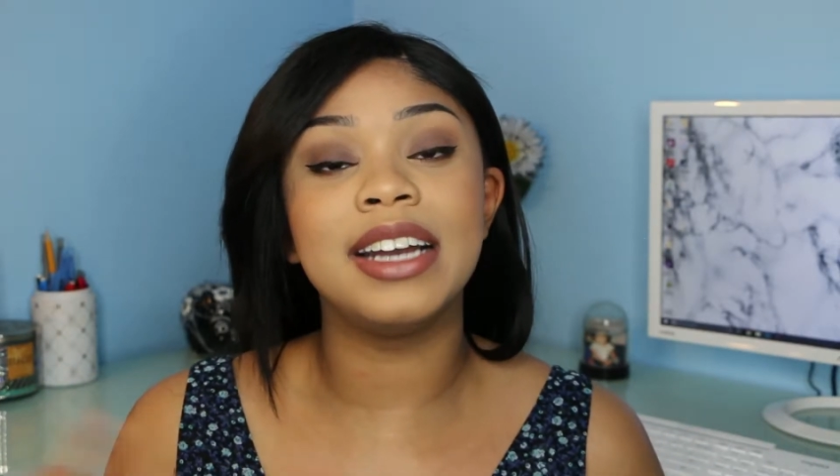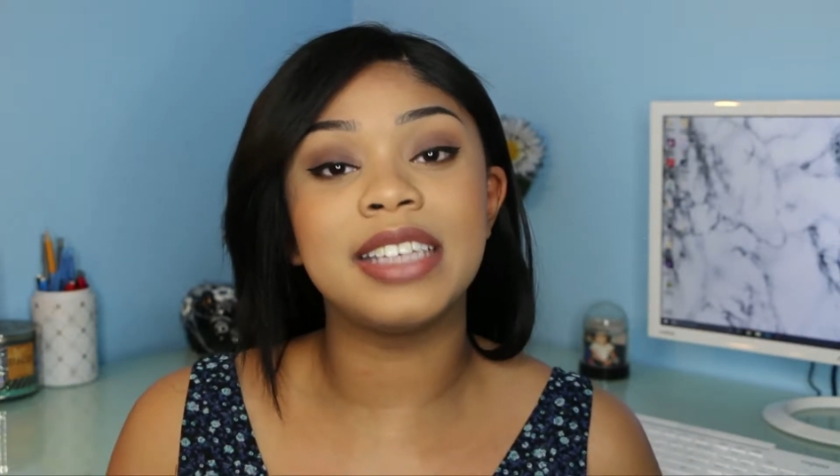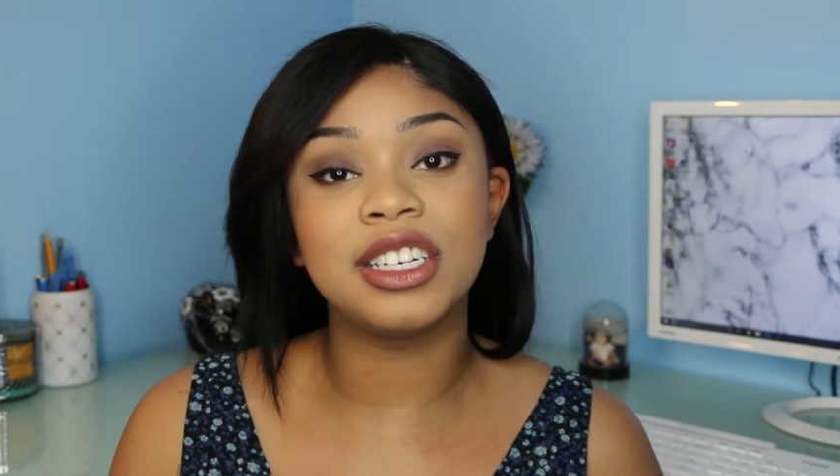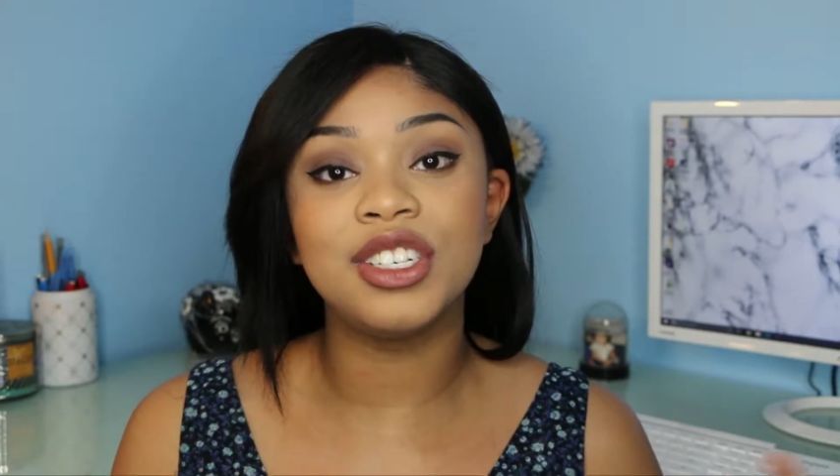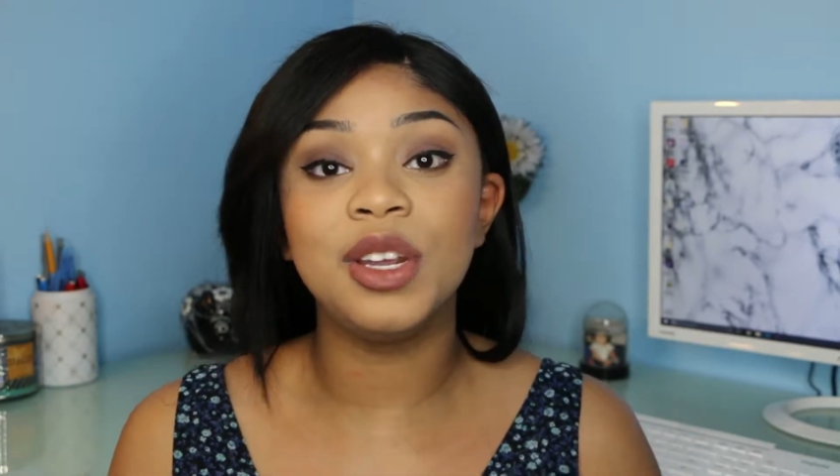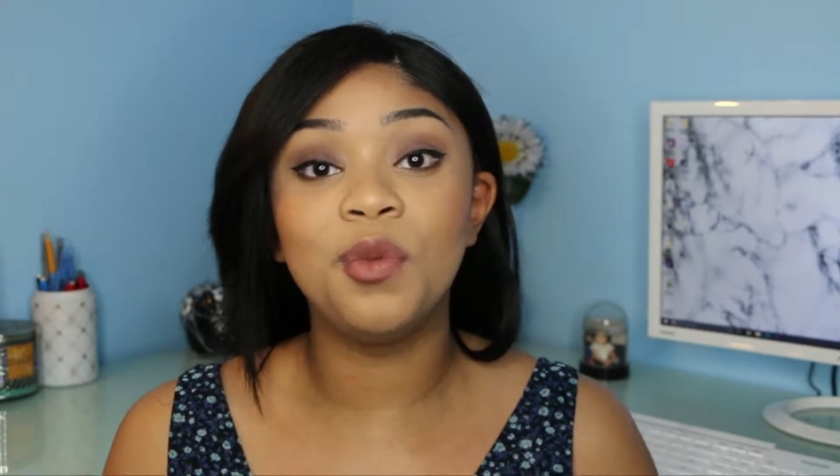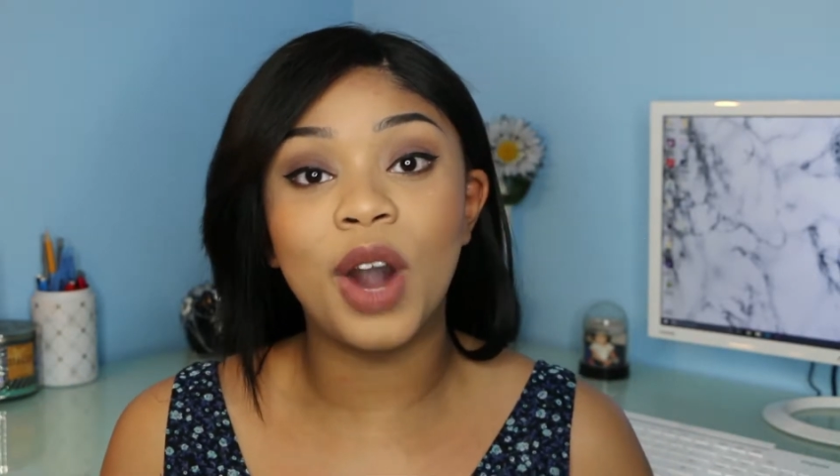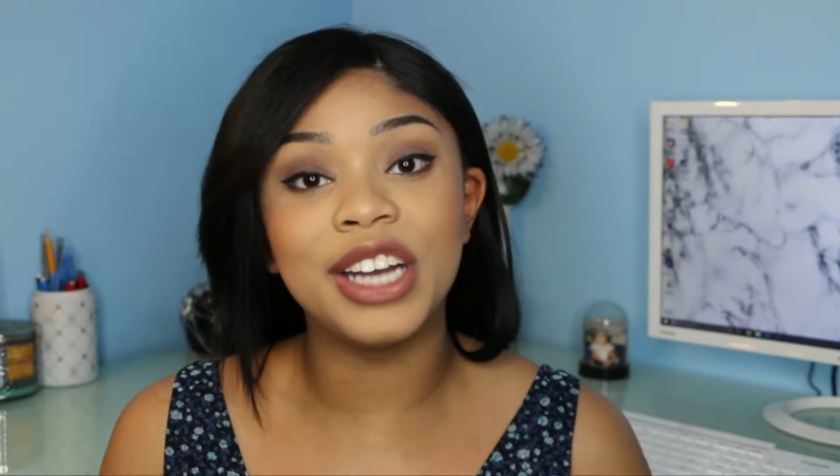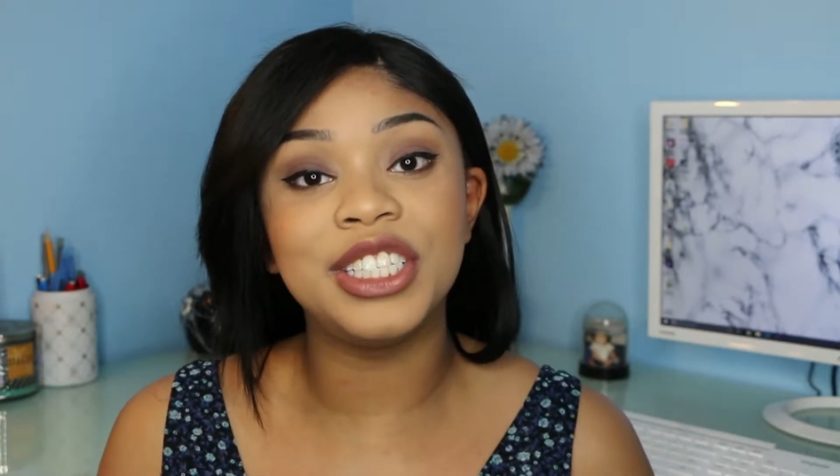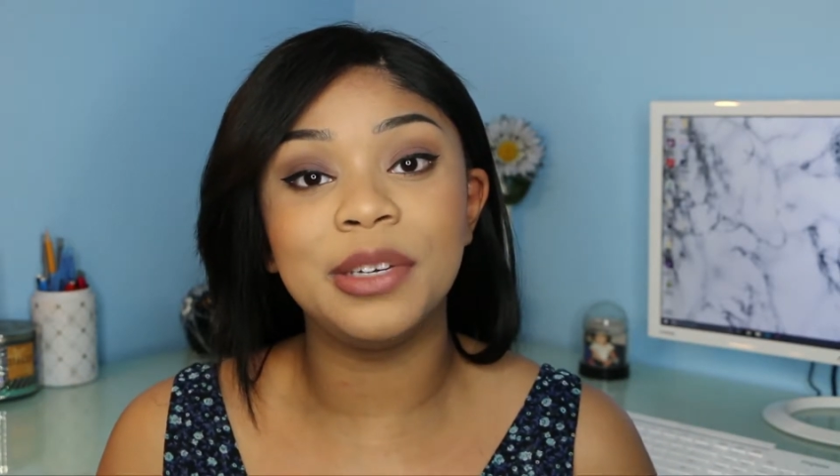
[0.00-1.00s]
guys actually
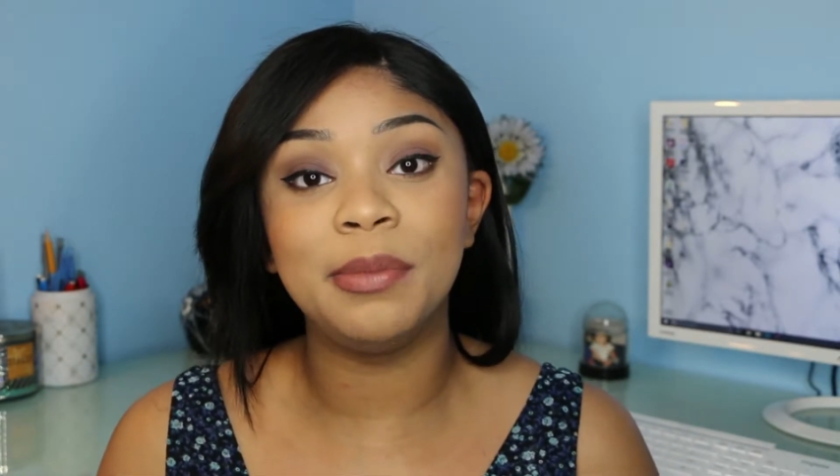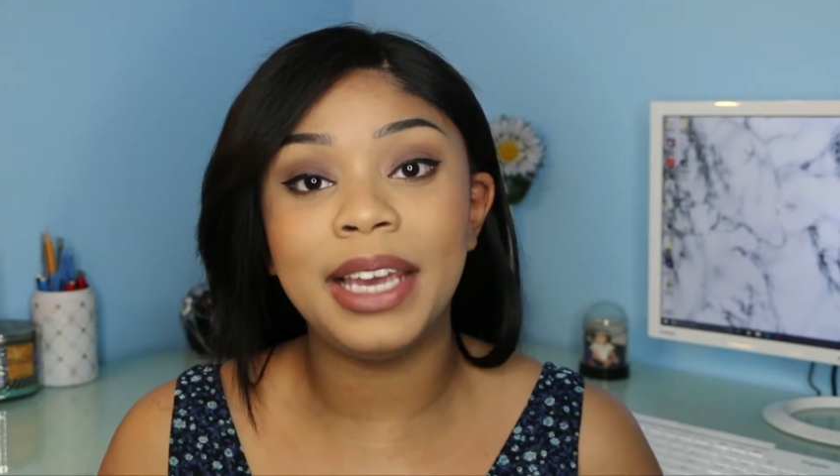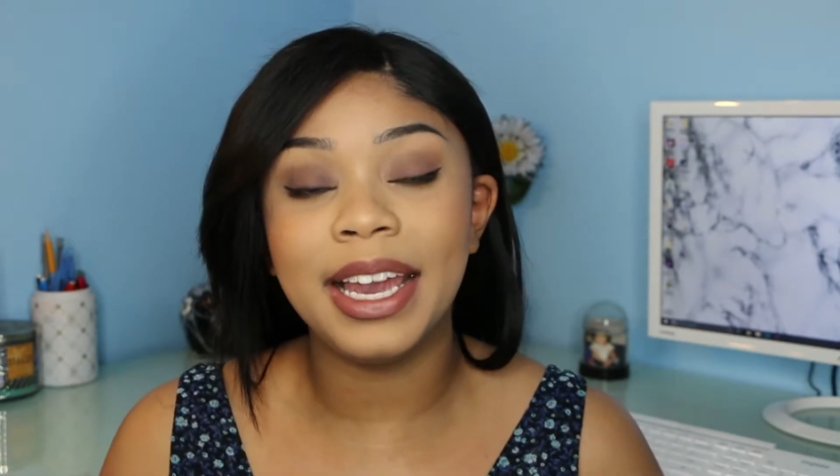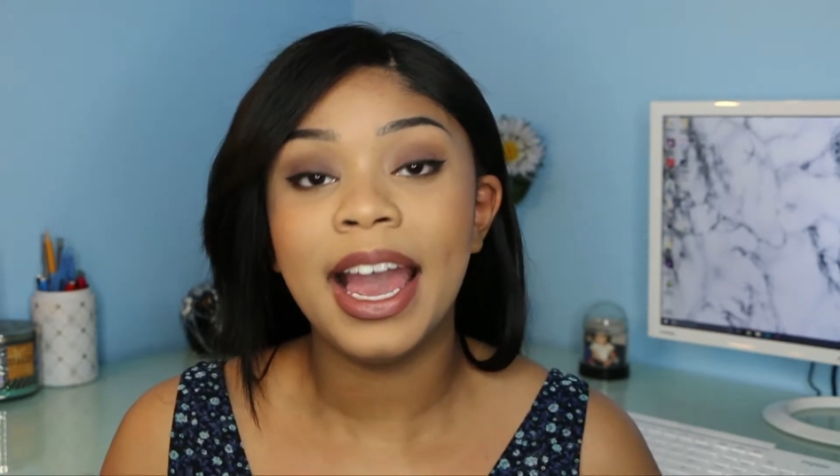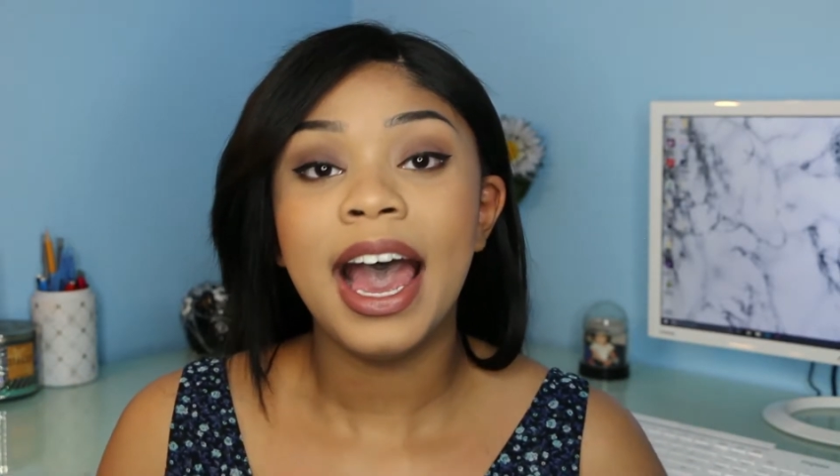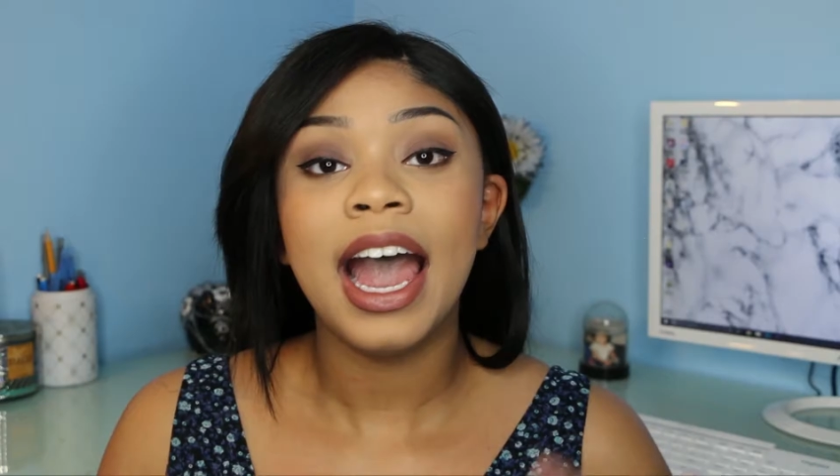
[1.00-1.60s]
watching me.